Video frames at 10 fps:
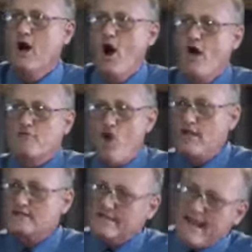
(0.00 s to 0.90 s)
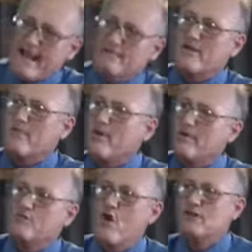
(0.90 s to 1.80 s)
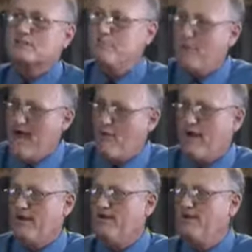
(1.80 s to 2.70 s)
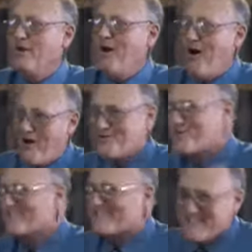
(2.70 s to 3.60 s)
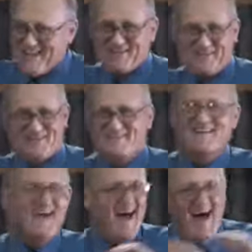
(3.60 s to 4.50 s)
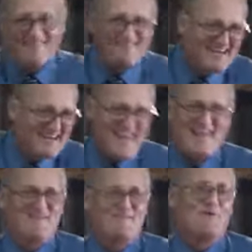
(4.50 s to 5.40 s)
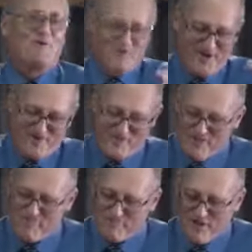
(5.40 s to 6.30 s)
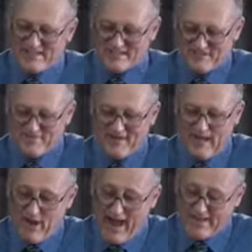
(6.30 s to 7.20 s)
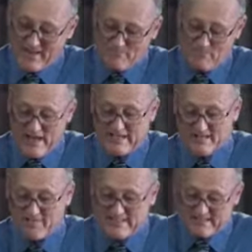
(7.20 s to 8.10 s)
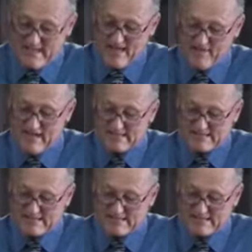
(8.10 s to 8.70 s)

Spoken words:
of God's kingdom and of God's power are concealed underneath rather impressive or unimpressive exteriors.